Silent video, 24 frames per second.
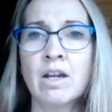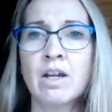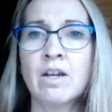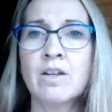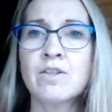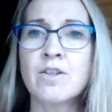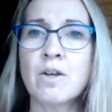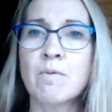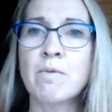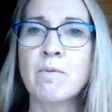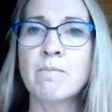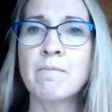
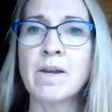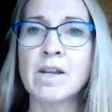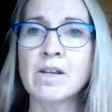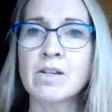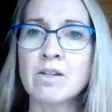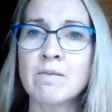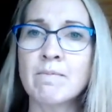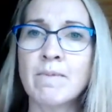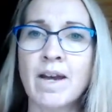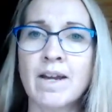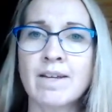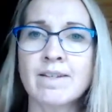So
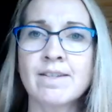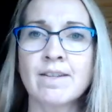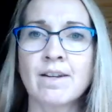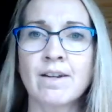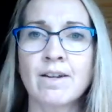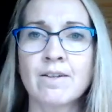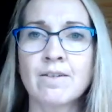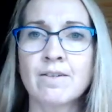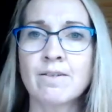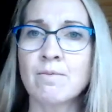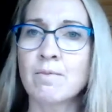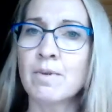momentum has
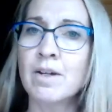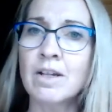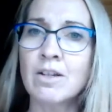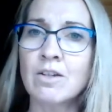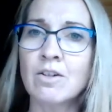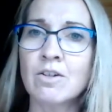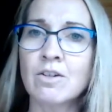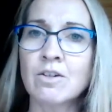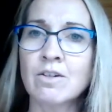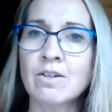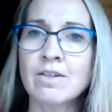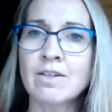those weird
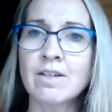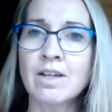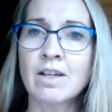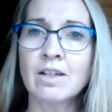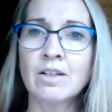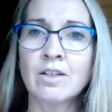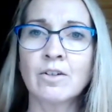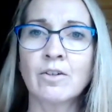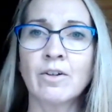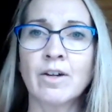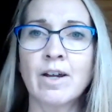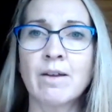units,
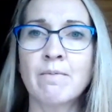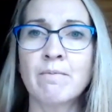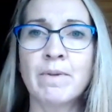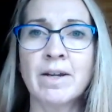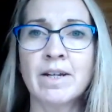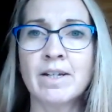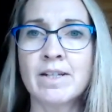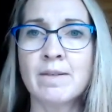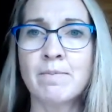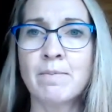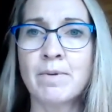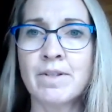kilogram,
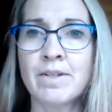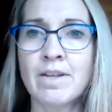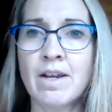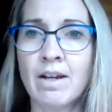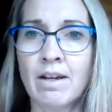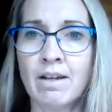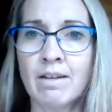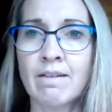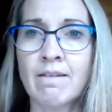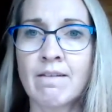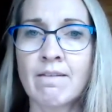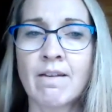meters per
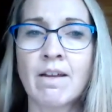second,